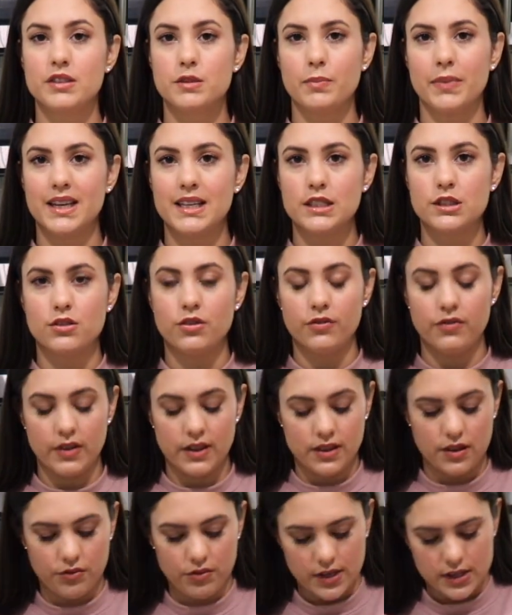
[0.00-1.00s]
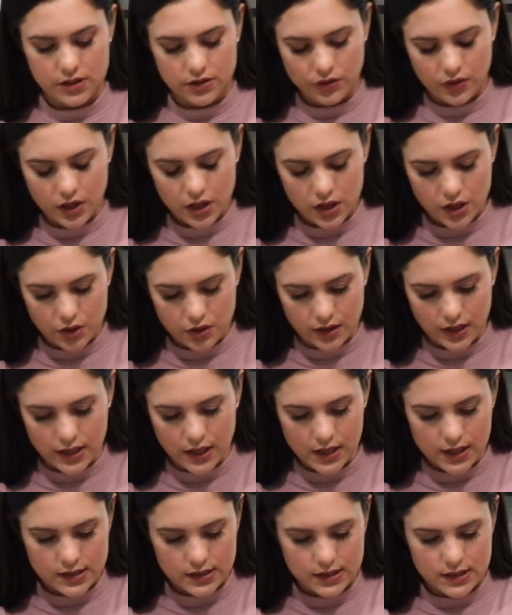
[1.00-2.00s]
space to fit the rest of the
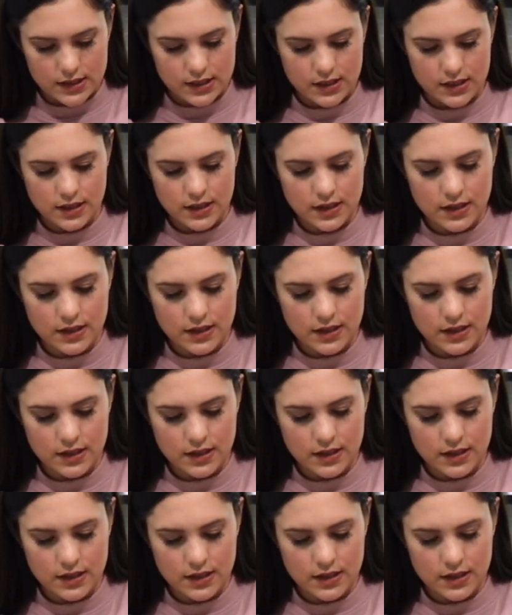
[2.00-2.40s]
ingredients.